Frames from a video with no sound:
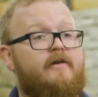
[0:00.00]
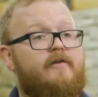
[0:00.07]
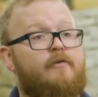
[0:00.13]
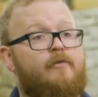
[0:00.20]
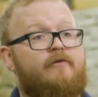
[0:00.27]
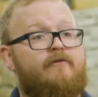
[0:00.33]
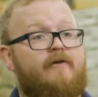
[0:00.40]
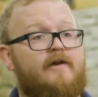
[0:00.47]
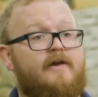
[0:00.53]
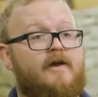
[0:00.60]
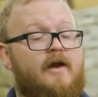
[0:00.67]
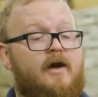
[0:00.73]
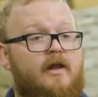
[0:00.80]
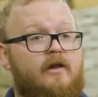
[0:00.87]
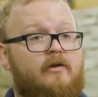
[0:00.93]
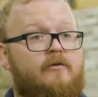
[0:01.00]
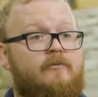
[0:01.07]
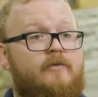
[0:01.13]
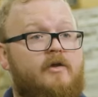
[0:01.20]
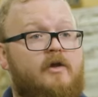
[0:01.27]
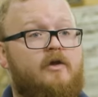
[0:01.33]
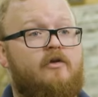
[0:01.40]
and then we find a color.
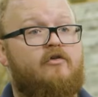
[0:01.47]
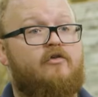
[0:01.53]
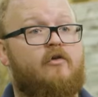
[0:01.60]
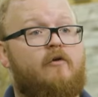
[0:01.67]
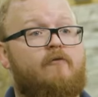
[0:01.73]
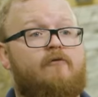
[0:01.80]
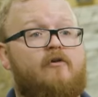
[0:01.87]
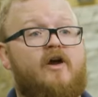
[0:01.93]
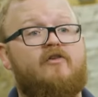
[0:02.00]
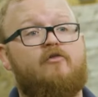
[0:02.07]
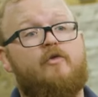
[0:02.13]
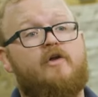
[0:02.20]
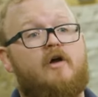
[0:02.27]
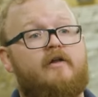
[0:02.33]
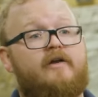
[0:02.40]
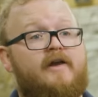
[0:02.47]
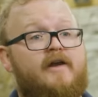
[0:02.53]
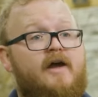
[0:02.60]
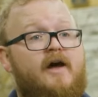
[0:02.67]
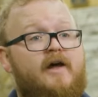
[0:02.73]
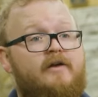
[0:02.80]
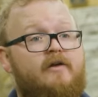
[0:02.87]
So for us, we call it a
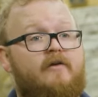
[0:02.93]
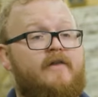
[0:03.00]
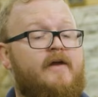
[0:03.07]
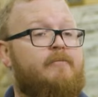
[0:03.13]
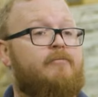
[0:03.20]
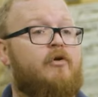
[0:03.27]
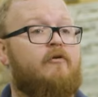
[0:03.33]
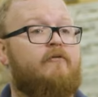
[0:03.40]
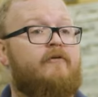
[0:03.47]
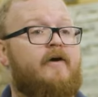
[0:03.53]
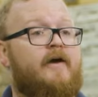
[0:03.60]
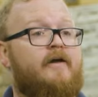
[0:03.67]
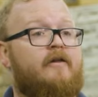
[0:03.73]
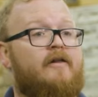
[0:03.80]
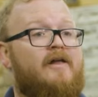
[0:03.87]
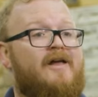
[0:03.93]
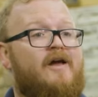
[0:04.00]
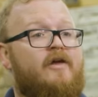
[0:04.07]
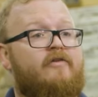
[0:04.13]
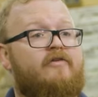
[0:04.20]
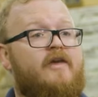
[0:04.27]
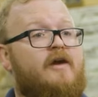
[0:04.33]
cut on that profile.
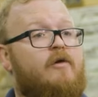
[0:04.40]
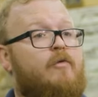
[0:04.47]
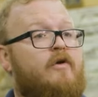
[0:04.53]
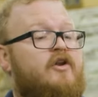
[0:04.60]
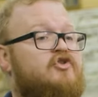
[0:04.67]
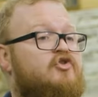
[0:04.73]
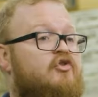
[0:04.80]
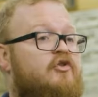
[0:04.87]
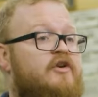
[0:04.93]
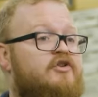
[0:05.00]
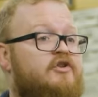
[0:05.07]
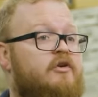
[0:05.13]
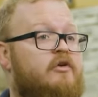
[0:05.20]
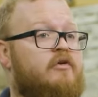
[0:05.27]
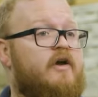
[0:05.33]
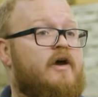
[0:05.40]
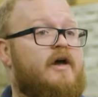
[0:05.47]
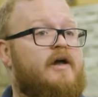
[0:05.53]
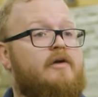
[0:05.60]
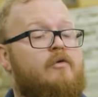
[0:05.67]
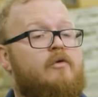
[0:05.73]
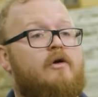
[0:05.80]
Say I want a traditional
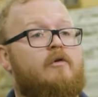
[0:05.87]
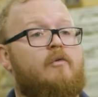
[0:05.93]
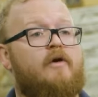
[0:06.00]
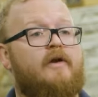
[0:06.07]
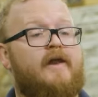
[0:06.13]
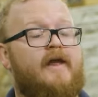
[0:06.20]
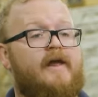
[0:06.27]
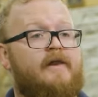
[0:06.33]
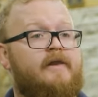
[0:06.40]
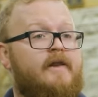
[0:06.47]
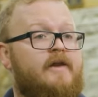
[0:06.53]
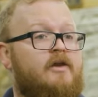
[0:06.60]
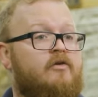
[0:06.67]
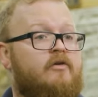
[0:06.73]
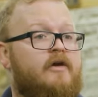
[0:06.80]
cut or I want a linear